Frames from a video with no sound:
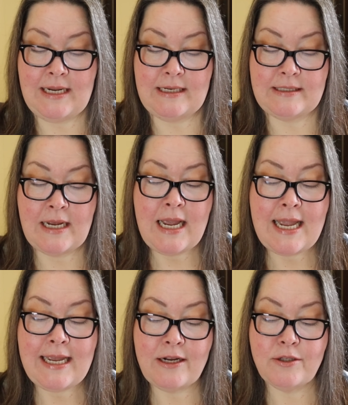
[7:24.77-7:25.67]
Kit.
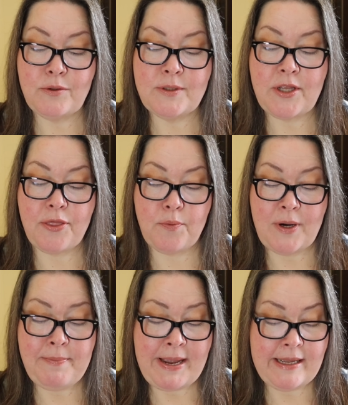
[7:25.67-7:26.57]
Includes
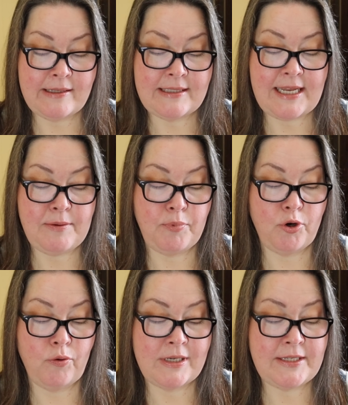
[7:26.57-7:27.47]
three bands in
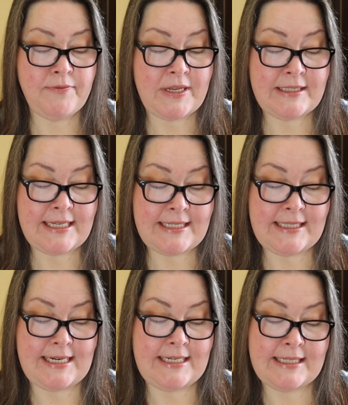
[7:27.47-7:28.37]
progressive
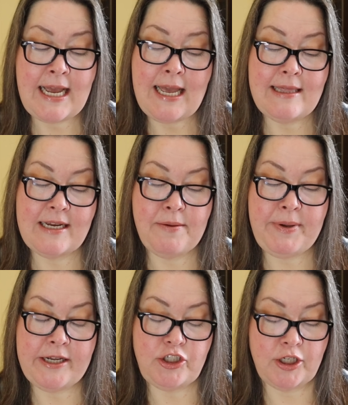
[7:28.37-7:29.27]
intensities that can
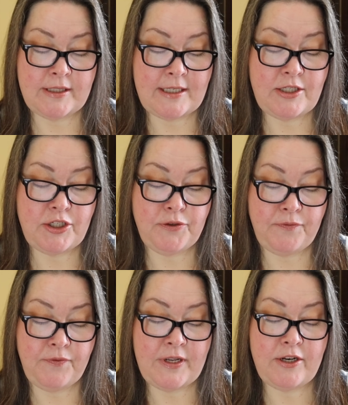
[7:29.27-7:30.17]
be adjusted to
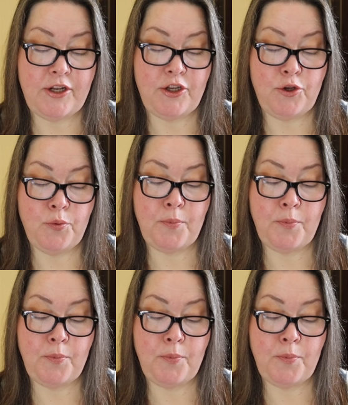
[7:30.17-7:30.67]
fit you